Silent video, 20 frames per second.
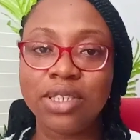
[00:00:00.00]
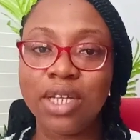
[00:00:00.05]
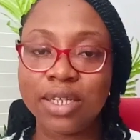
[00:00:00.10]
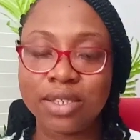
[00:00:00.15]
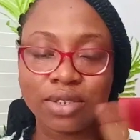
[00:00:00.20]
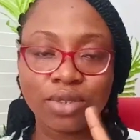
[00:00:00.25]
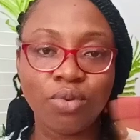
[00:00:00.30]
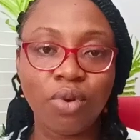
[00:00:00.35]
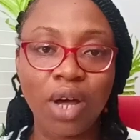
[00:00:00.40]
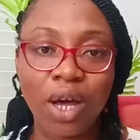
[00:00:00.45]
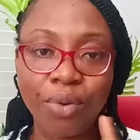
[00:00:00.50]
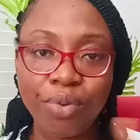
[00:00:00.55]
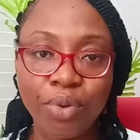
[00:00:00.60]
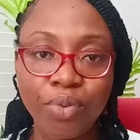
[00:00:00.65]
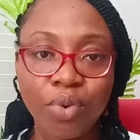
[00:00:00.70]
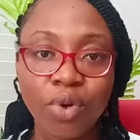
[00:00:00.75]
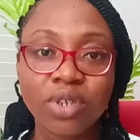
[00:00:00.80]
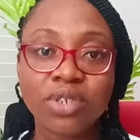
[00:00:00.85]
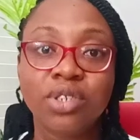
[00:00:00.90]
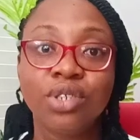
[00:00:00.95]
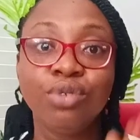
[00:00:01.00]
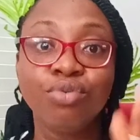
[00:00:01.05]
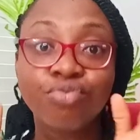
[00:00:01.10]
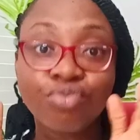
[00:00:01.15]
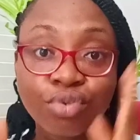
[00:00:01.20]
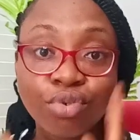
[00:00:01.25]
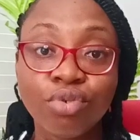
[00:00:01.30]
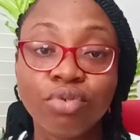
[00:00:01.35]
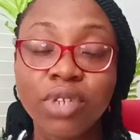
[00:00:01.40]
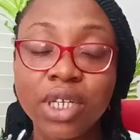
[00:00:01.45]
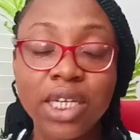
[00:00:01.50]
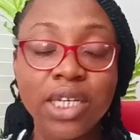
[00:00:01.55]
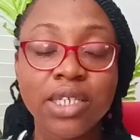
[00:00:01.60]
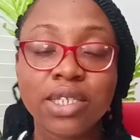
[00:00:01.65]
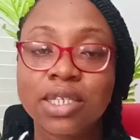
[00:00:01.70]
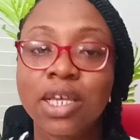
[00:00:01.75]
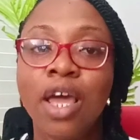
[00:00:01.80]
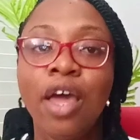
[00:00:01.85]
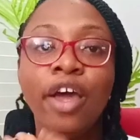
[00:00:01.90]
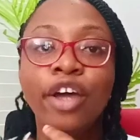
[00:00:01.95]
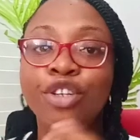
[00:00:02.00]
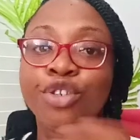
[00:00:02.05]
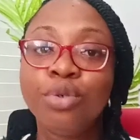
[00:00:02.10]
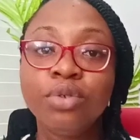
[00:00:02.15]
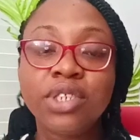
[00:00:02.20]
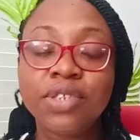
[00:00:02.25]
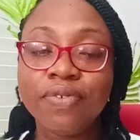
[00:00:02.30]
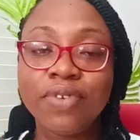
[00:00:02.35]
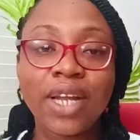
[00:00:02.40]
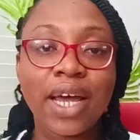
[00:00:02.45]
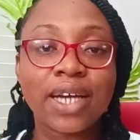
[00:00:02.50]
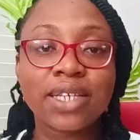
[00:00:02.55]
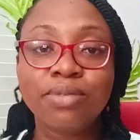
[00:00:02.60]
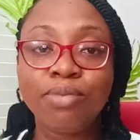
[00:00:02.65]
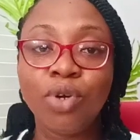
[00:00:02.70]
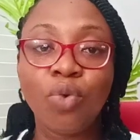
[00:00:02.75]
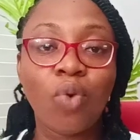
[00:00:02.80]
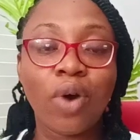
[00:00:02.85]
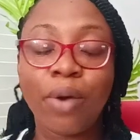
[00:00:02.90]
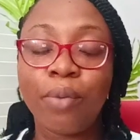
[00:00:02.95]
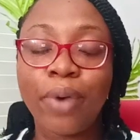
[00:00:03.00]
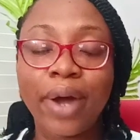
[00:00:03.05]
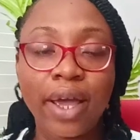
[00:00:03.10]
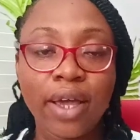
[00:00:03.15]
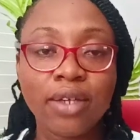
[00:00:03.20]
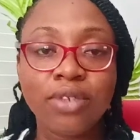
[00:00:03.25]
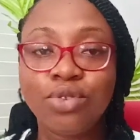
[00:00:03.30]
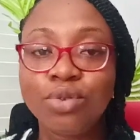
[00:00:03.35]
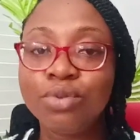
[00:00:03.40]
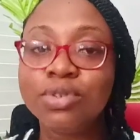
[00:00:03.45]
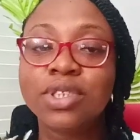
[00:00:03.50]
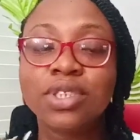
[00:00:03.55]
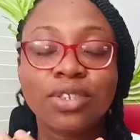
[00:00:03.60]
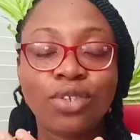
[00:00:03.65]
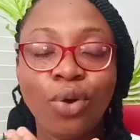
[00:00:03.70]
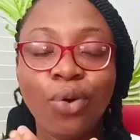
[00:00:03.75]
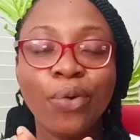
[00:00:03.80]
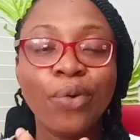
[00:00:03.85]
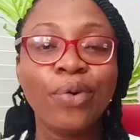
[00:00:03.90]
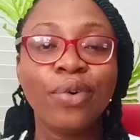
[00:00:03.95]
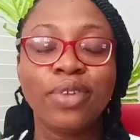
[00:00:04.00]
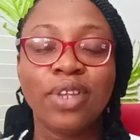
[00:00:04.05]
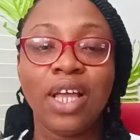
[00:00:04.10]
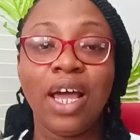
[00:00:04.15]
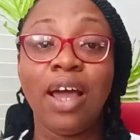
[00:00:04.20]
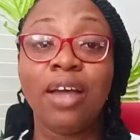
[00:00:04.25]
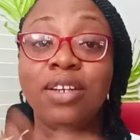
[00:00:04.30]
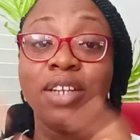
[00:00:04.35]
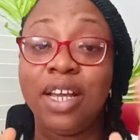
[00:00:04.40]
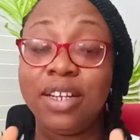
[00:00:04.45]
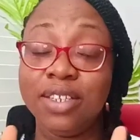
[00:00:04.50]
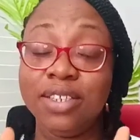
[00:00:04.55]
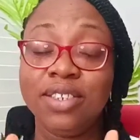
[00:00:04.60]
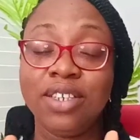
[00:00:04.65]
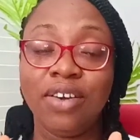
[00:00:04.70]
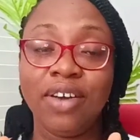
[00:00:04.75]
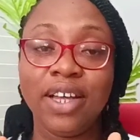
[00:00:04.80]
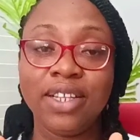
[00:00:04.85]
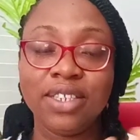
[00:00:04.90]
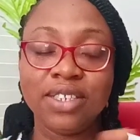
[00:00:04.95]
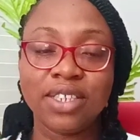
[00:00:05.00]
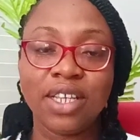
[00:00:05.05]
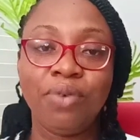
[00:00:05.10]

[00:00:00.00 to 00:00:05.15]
That's not how it works. The rule is, don't even ask me why. I didn't tell her this